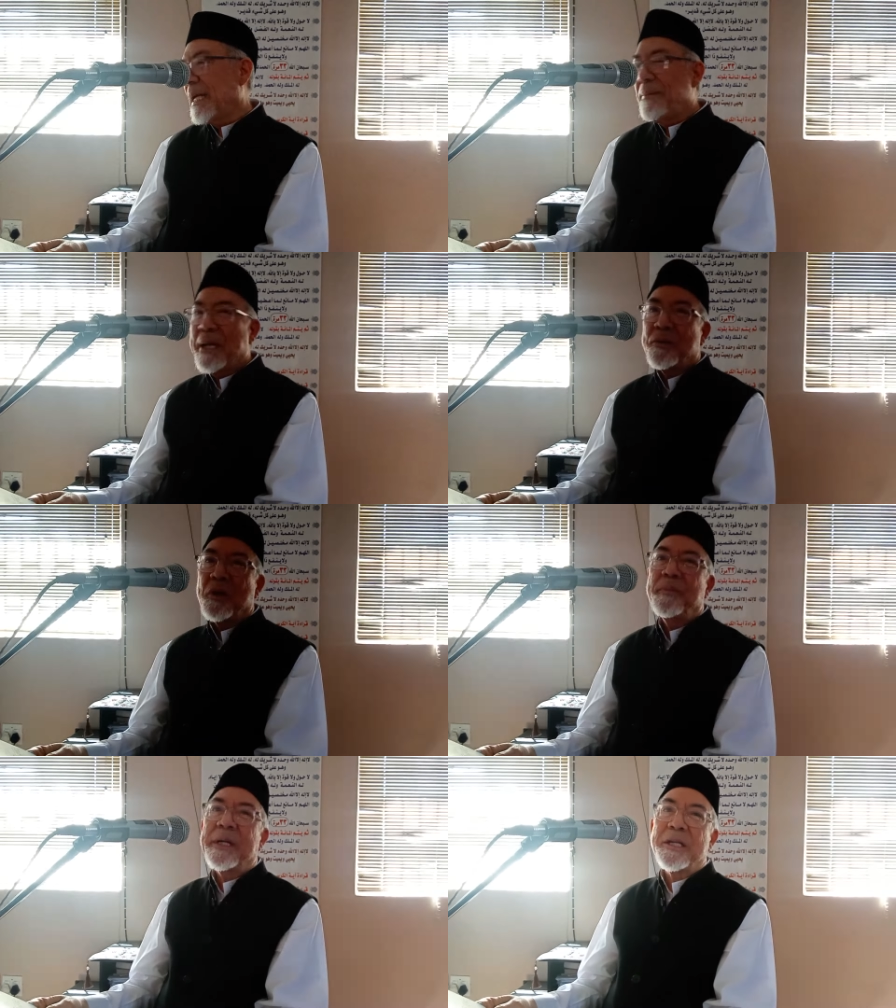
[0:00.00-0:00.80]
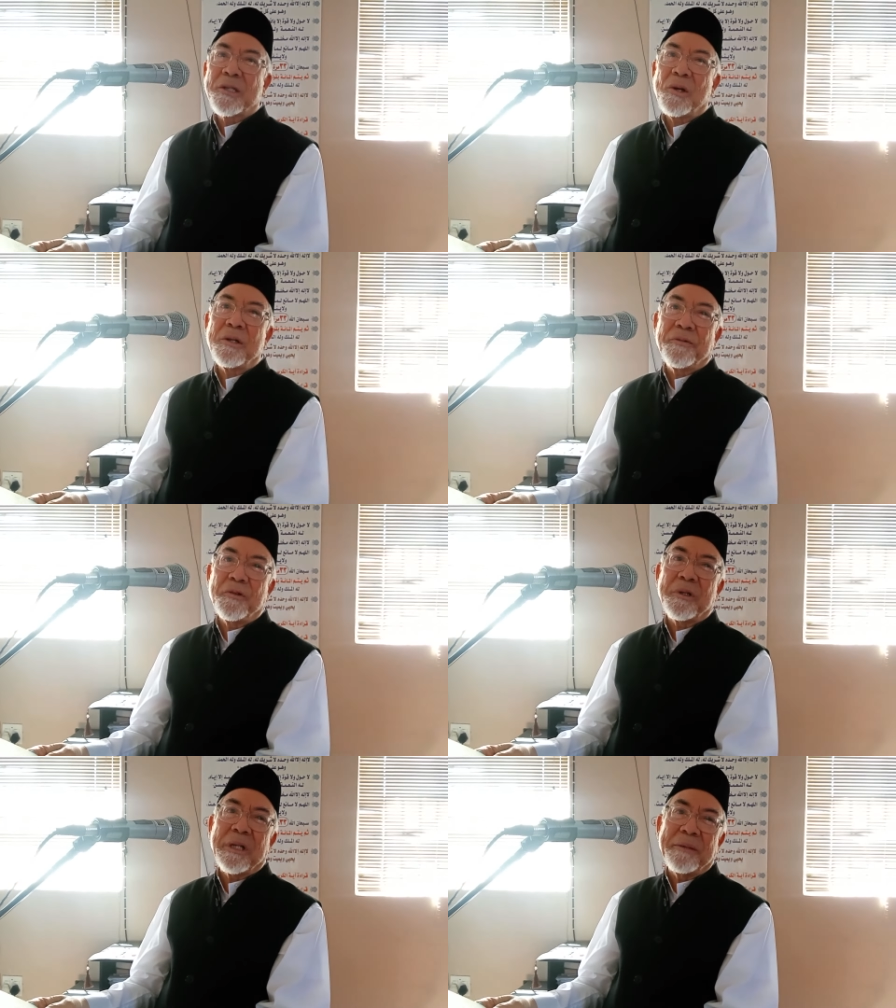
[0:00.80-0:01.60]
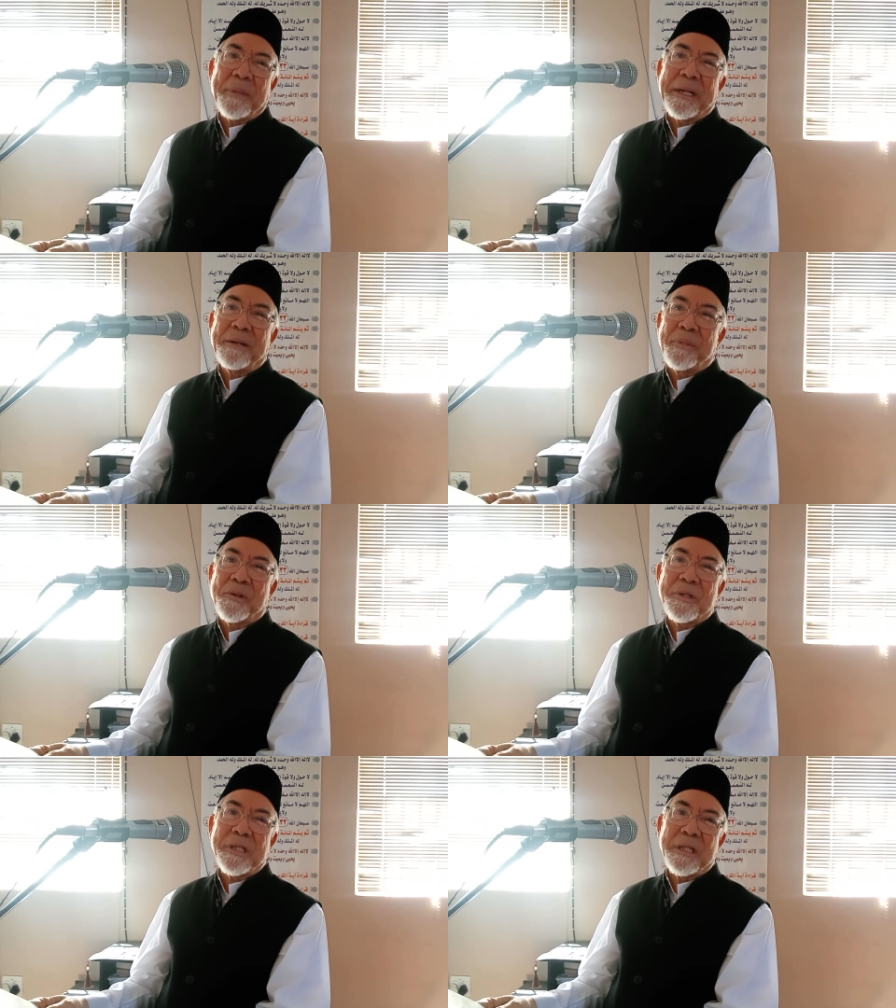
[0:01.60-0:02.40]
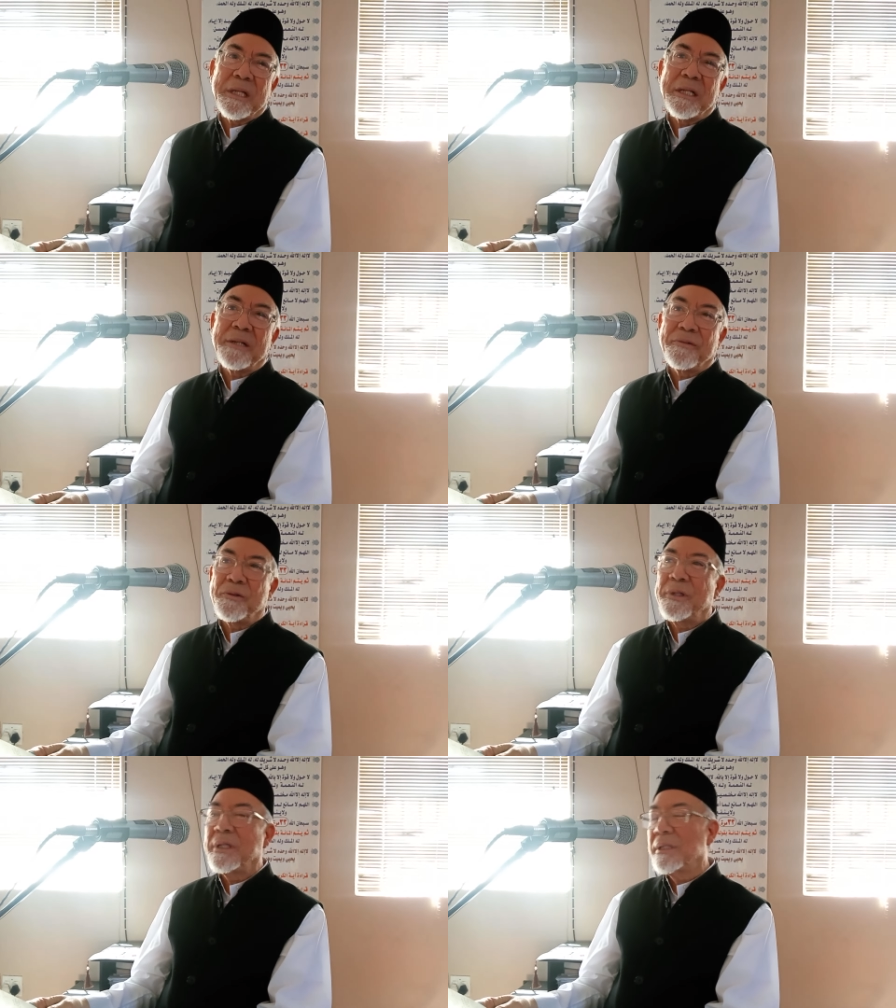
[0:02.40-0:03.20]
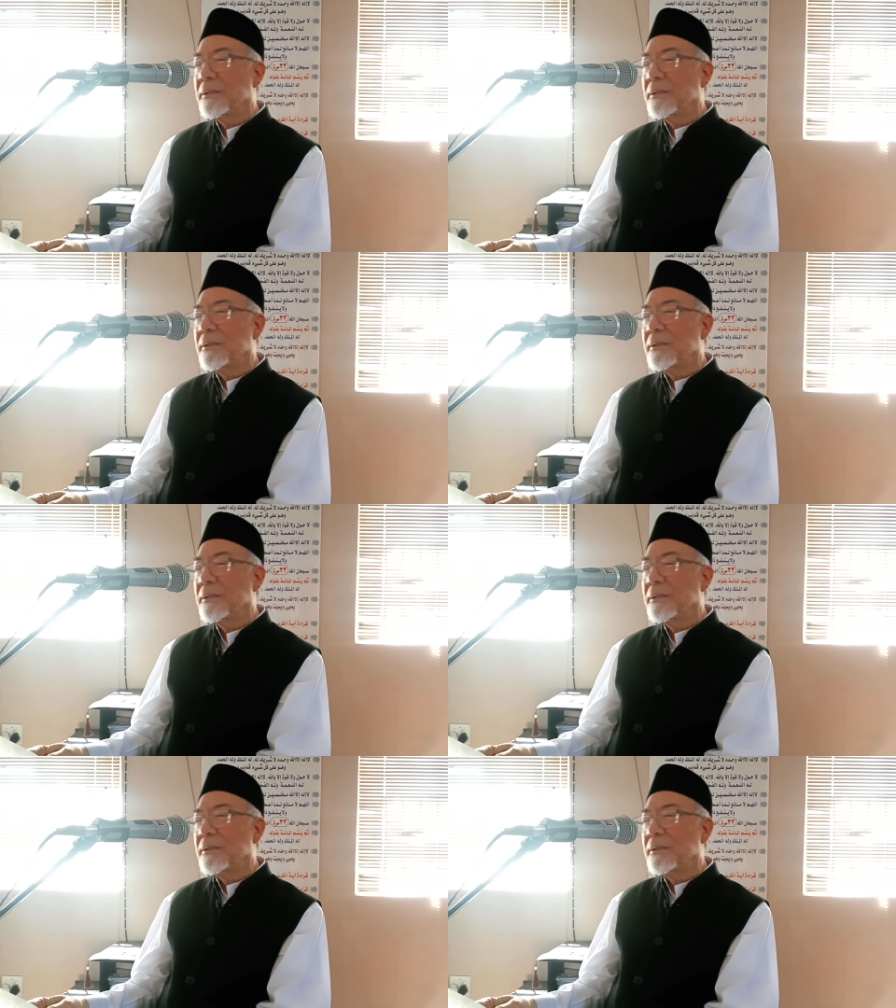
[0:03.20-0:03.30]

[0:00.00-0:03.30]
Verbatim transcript: He meant good, but he stole the food and the money because he needed food.